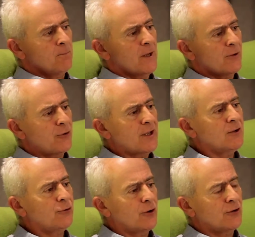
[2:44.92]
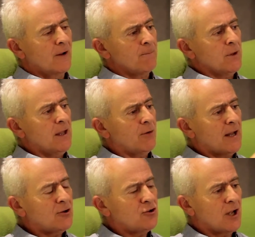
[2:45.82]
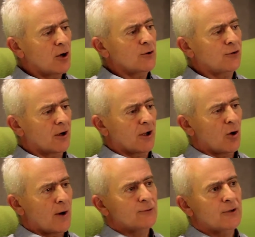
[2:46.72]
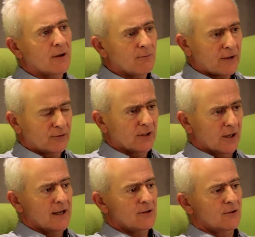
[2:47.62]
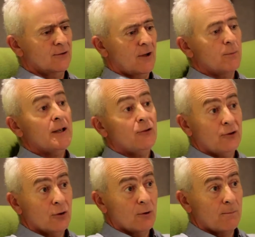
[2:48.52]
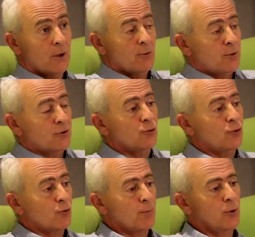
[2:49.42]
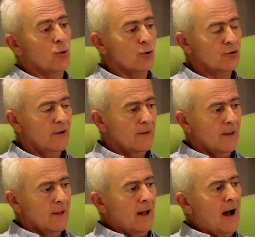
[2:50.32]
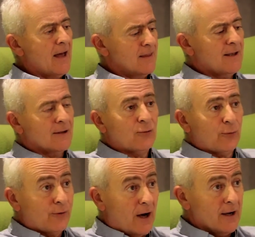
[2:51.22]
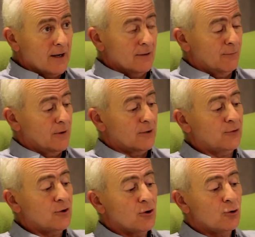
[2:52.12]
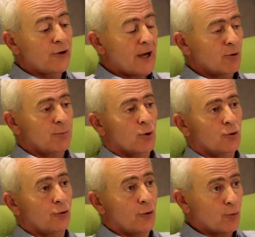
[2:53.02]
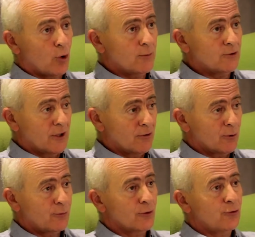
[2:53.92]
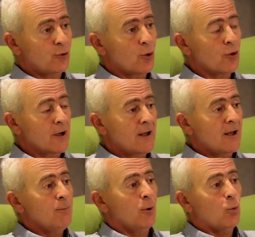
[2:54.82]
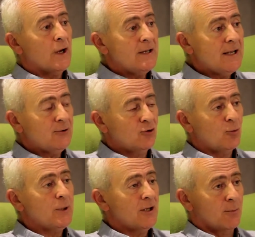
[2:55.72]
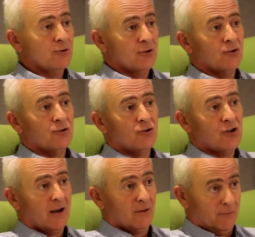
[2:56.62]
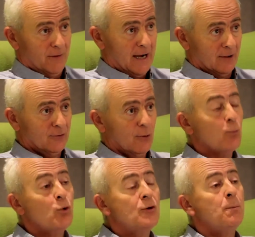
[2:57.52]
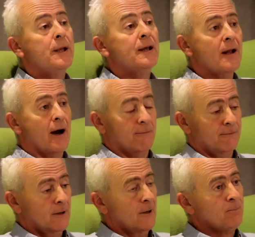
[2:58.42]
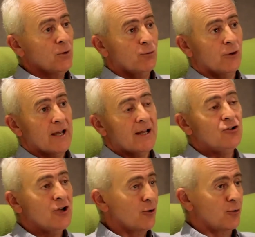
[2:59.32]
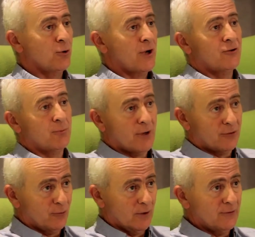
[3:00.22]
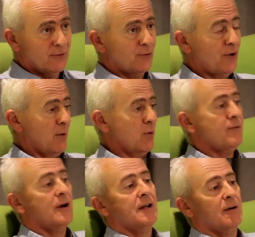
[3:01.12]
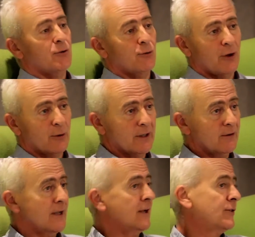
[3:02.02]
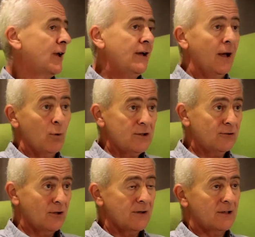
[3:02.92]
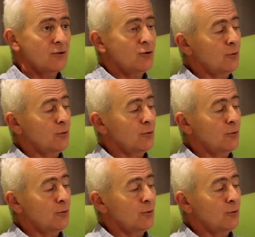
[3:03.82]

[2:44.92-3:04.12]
Now, the thing is that if an NGO is going to go out and investigate some issue and produce a report, I think it's fine for us to use that report as the raw material for a story, but we need to be in a position to check the facts. So it wouldn't be enough for the NGO to put out a press release and say, we've uncovered the following things, and we just turn that into a